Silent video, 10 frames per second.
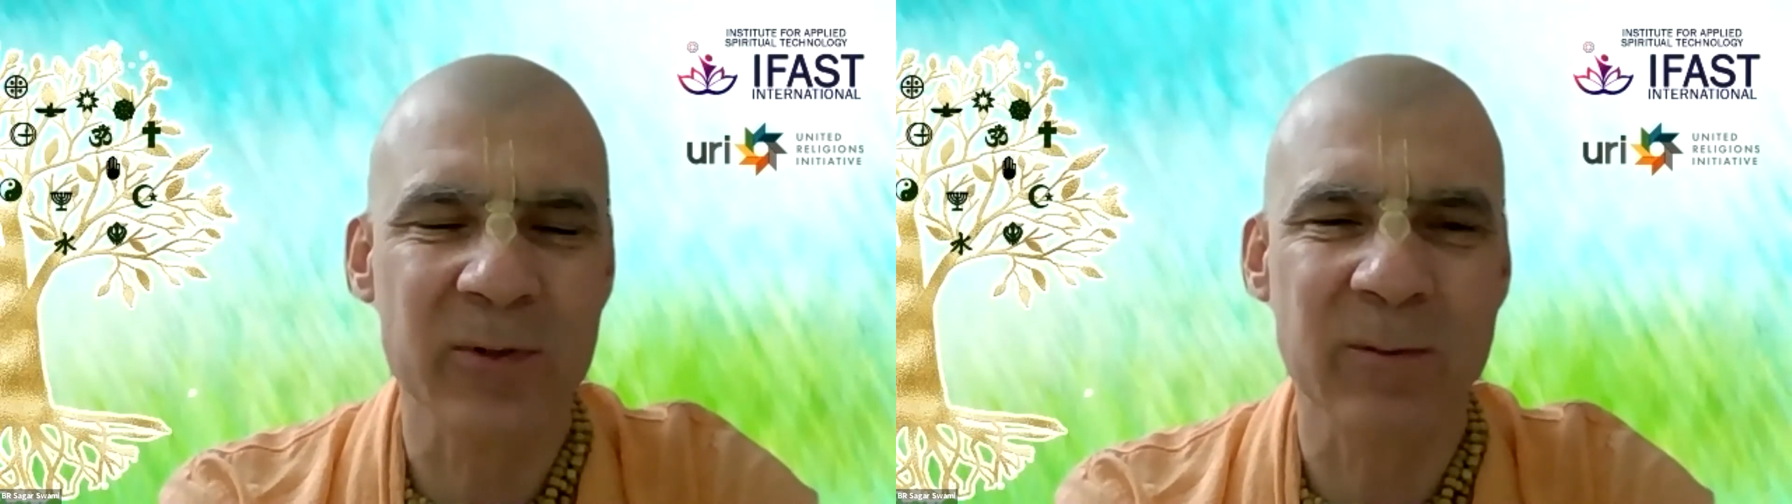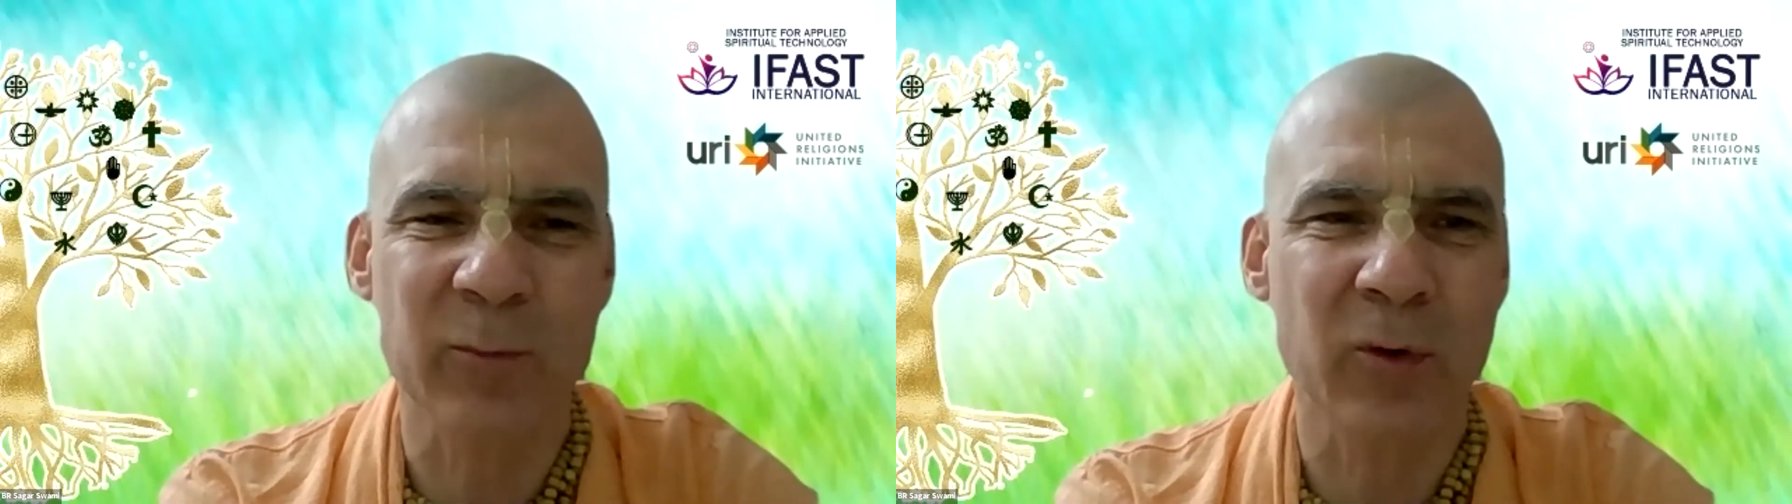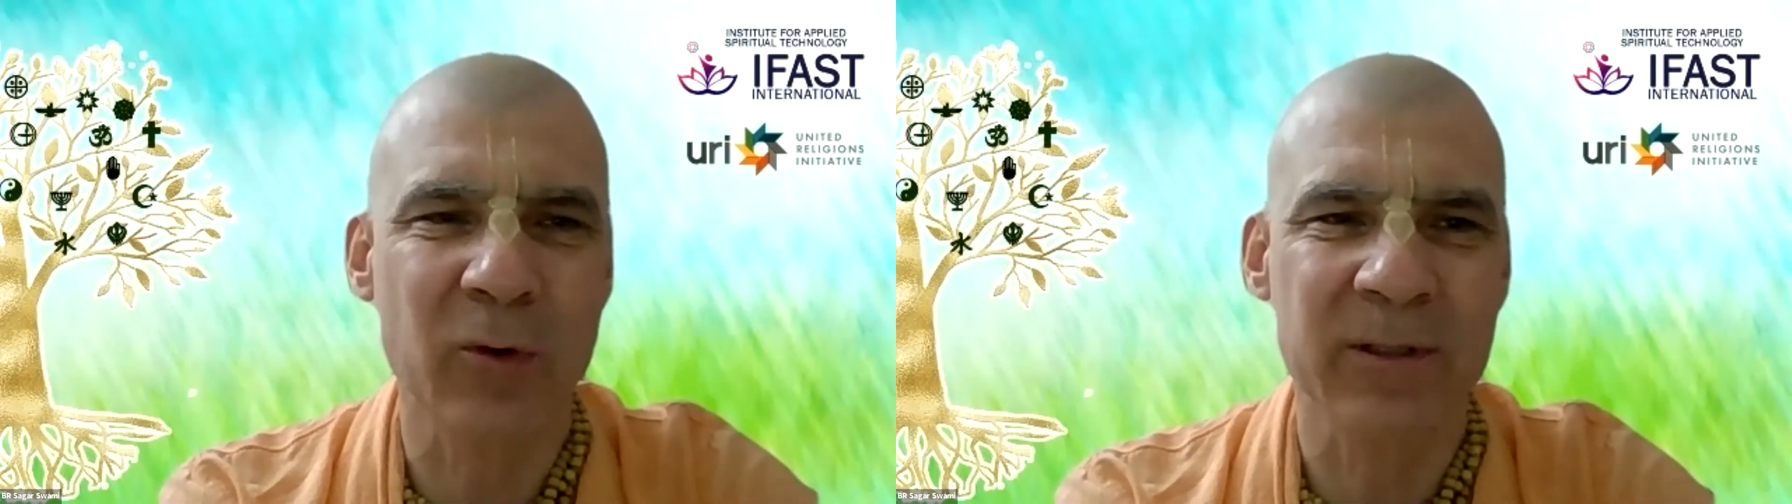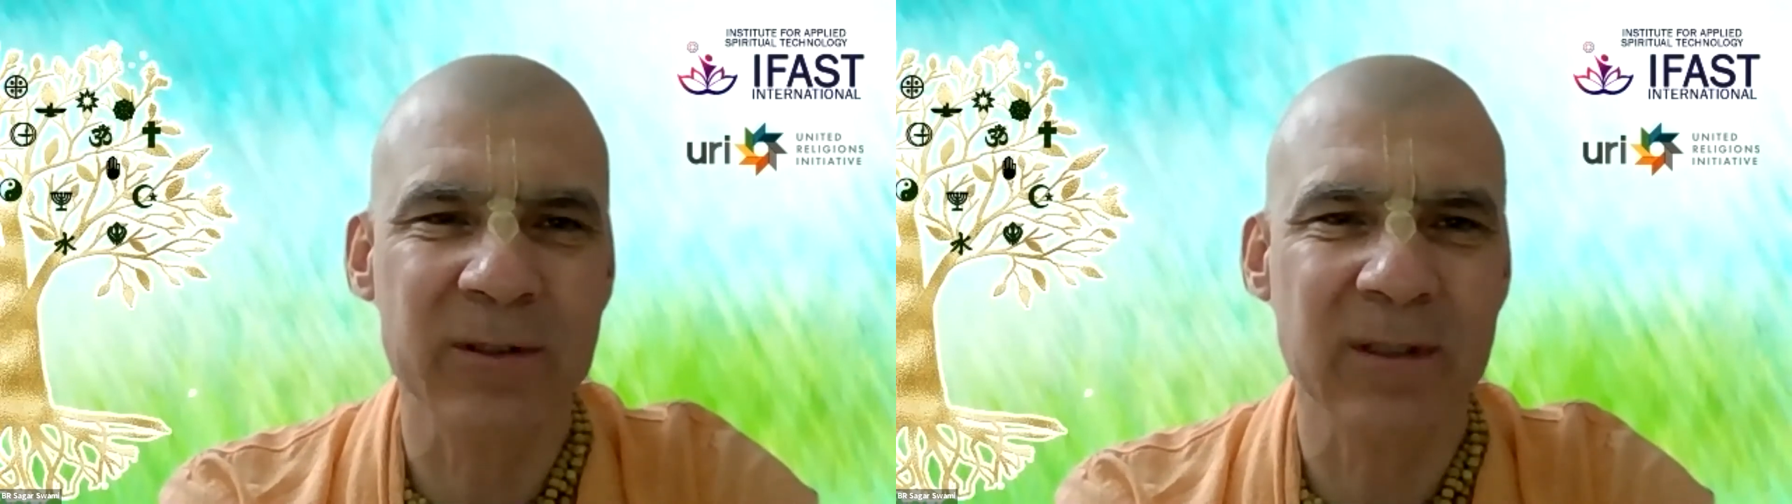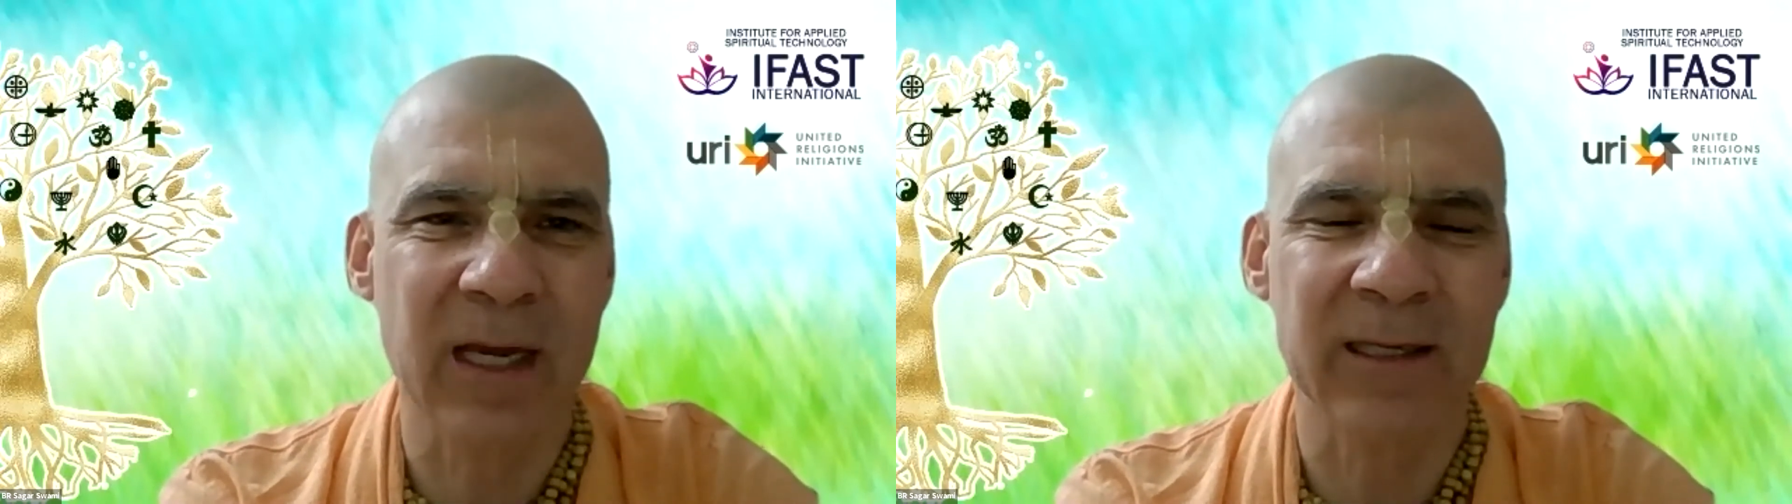support
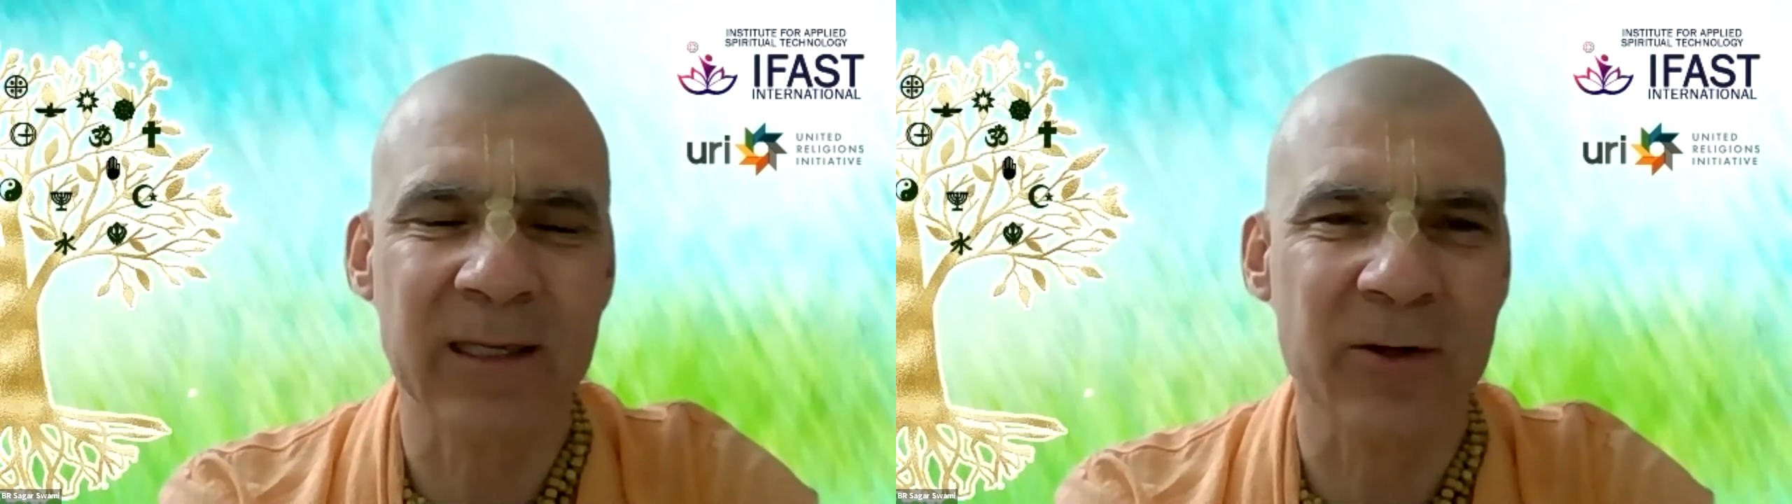and